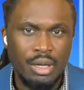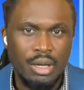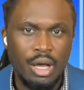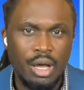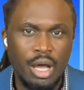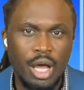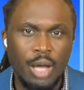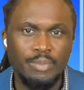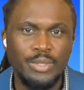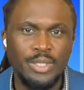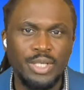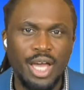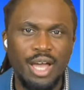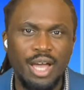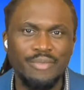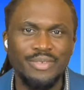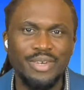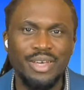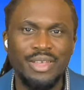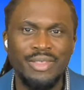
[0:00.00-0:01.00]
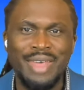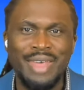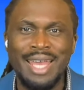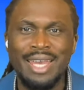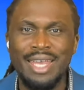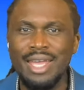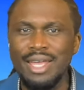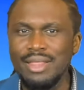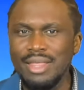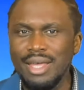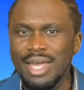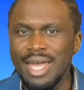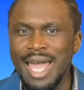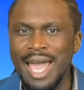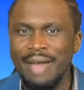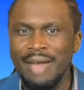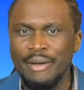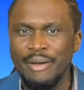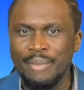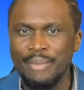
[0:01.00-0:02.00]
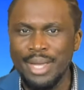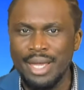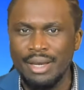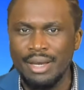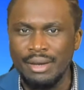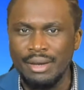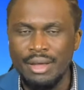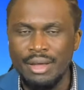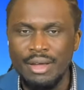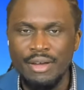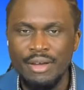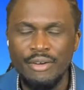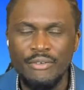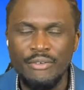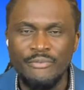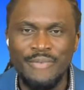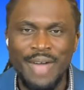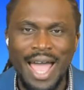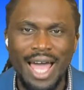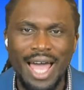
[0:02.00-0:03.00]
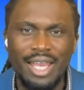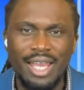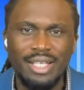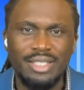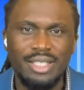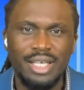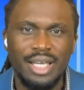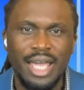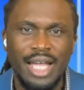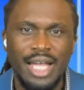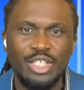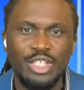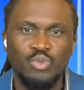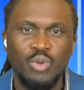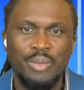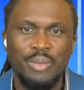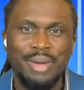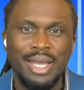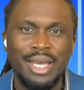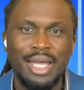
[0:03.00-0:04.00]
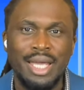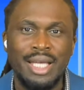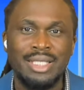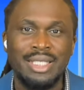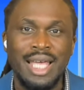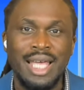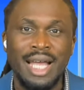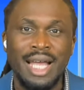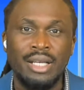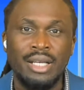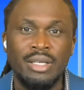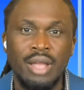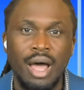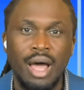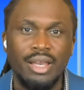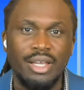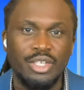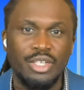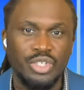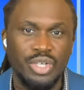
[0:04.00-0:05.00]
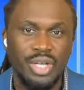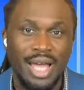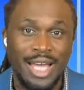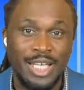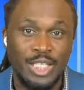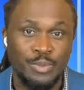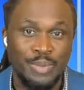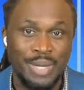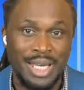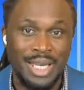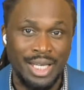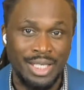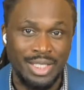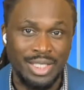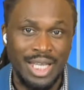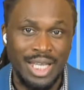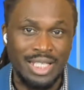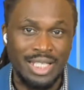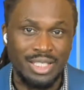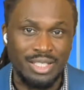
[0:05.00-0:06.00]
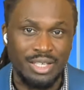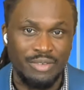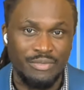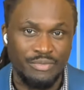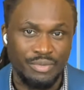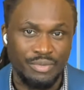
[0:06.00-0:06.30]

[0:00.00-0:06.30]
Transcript: observed that in the Caribbean, violence against women is acknowledged as being extensive.